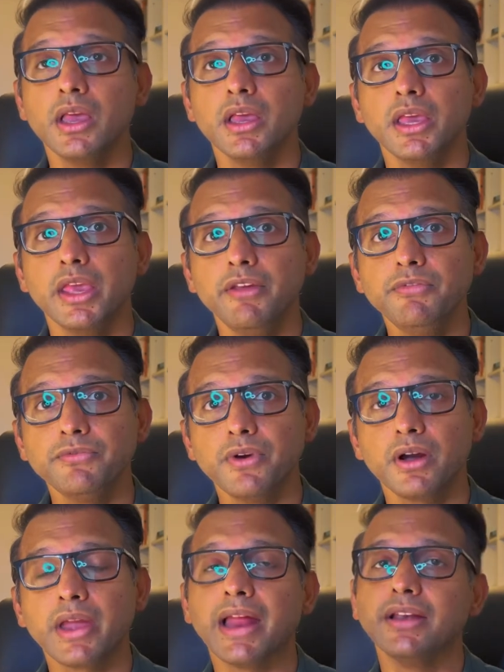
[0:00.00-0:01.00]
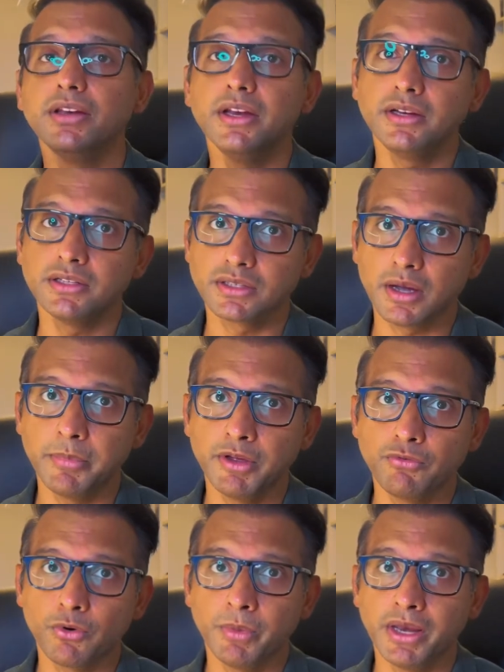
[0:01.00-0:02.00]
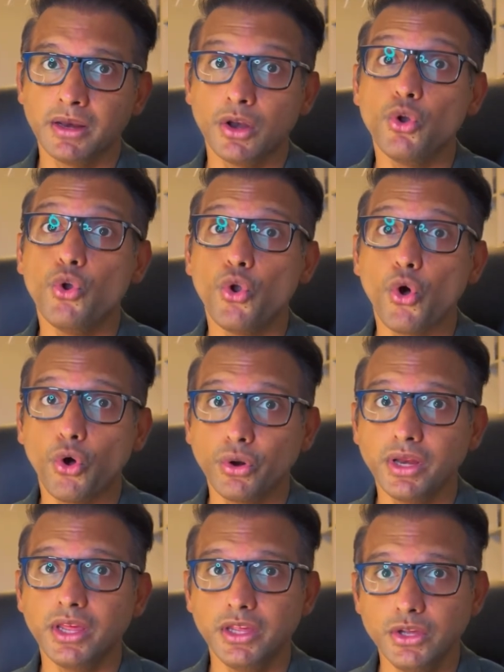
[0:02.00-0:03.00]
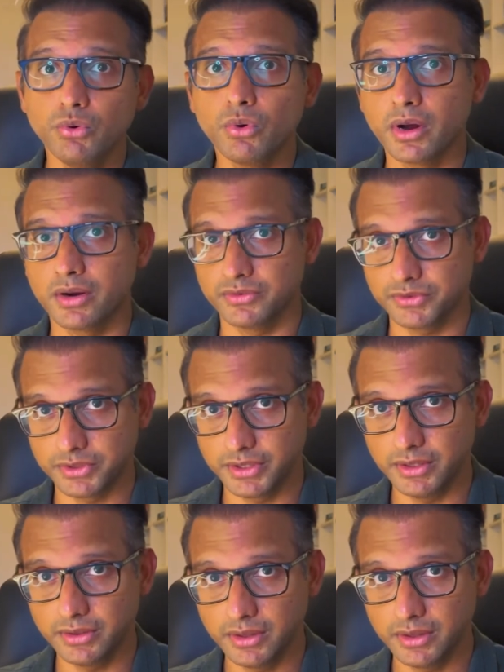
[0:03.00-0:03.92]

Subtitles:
if a candidate is coming from a non-EU country,